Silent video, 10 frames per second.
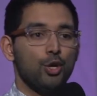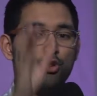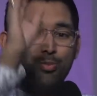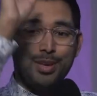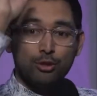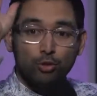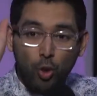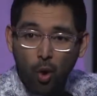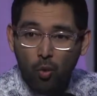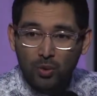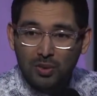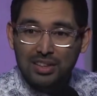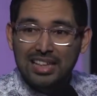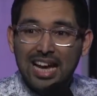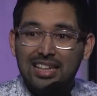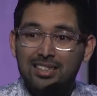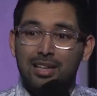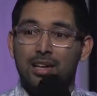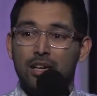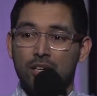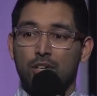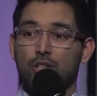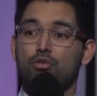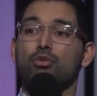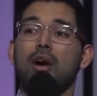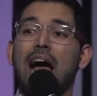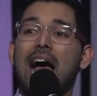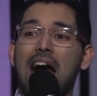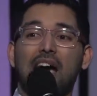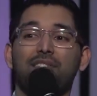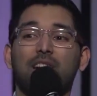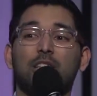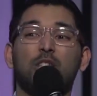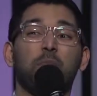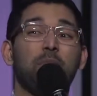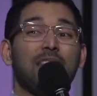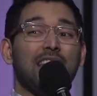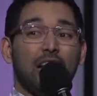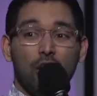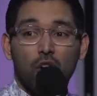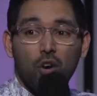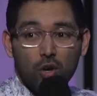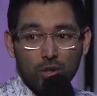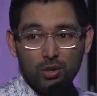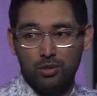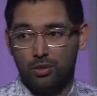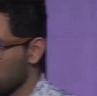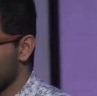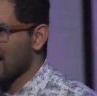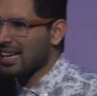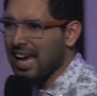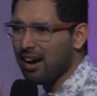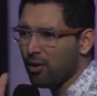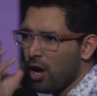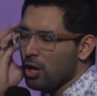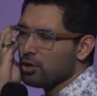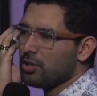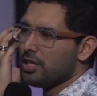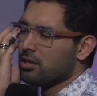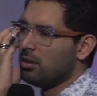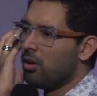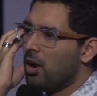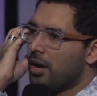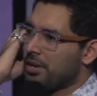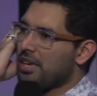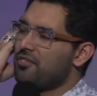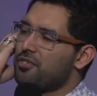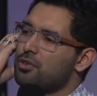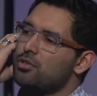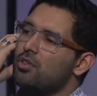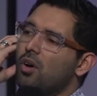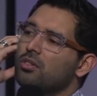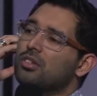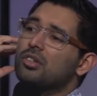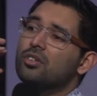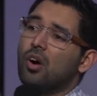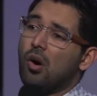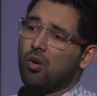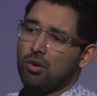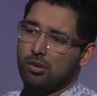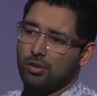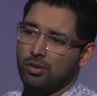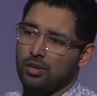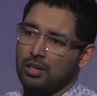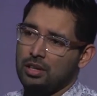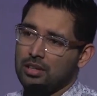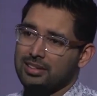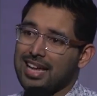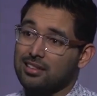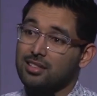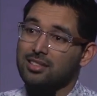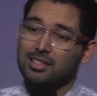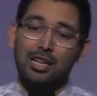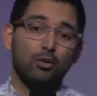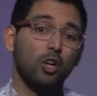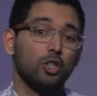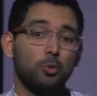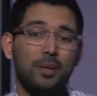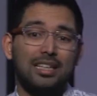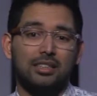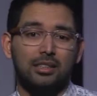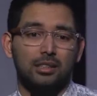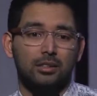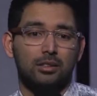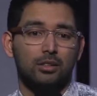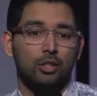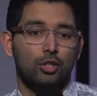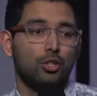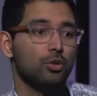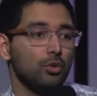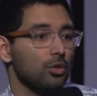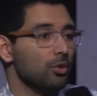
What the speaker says: You're being told that you have a speaking God. So right now, you need to know, if you don't know that this is how God speaks, you